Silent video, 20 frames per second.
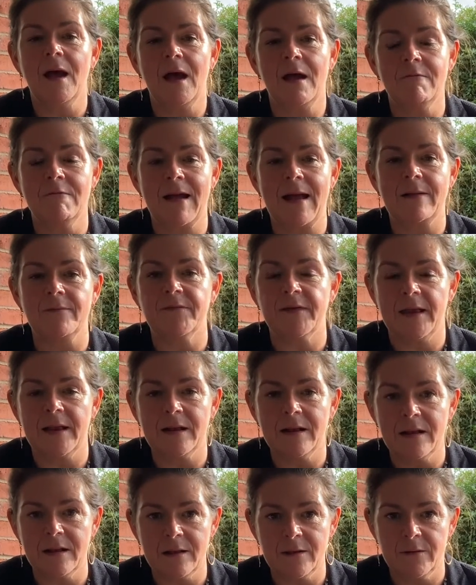around
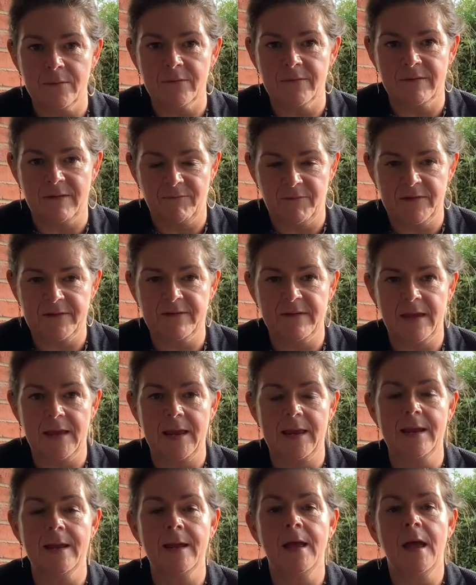inclusivity